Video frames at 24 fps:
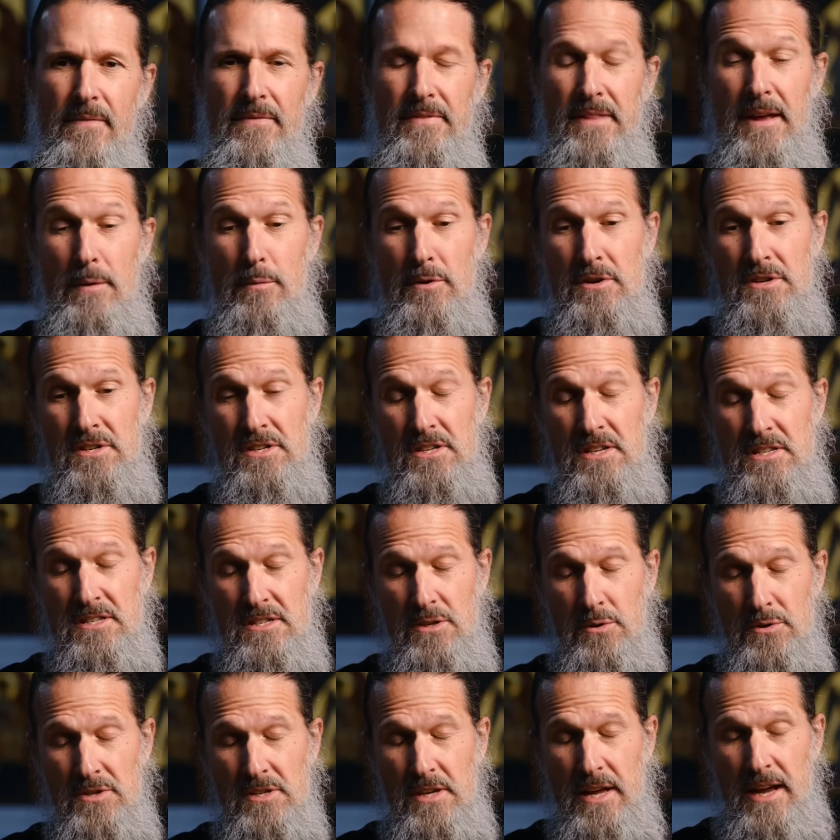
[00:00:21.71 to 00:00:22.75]
they were
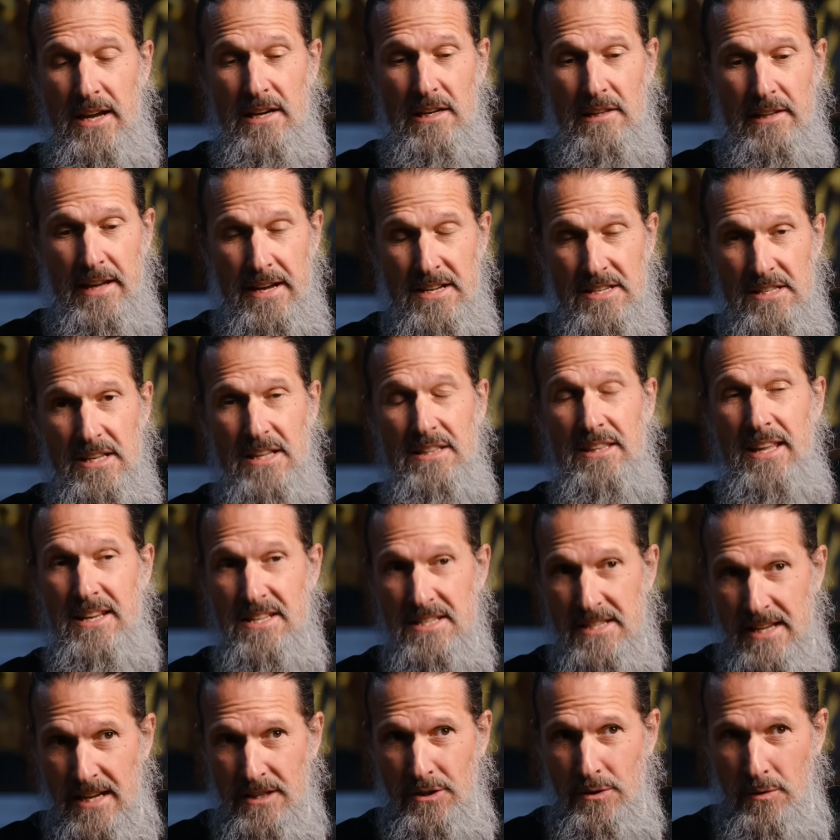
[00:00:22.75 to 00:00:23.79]
so scandalized that they
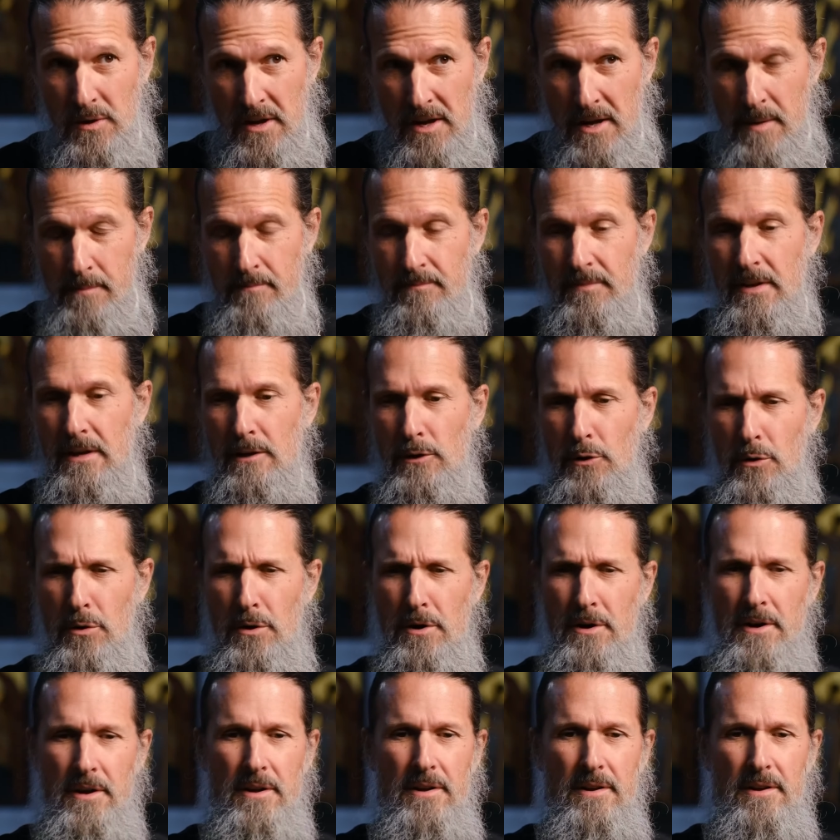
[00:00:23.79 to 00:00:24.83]
said to him,
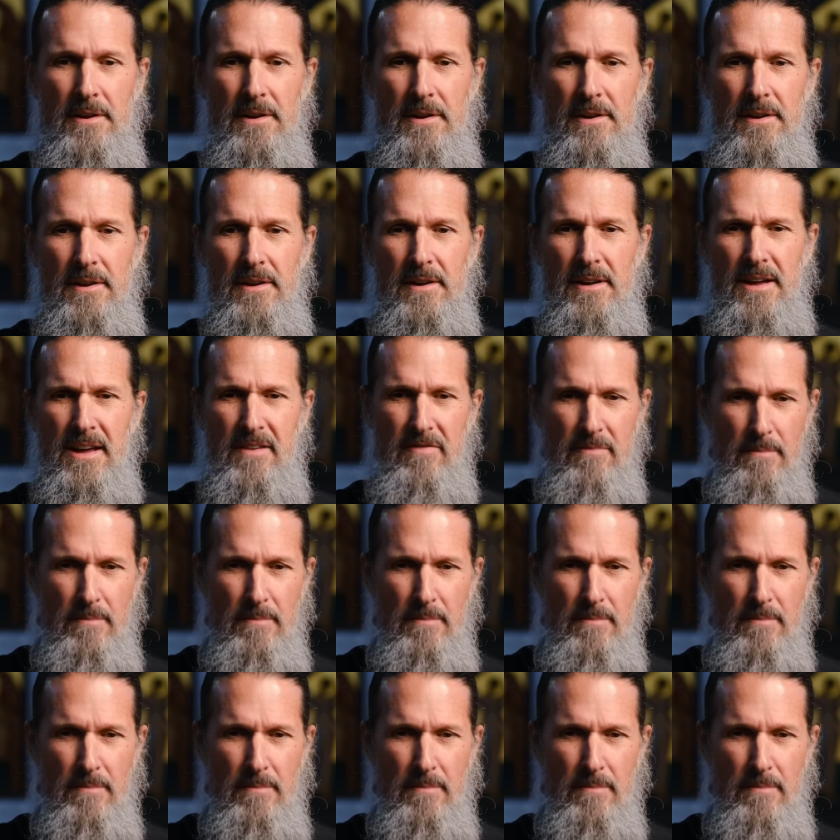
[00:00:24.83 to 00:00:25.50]
Lord, if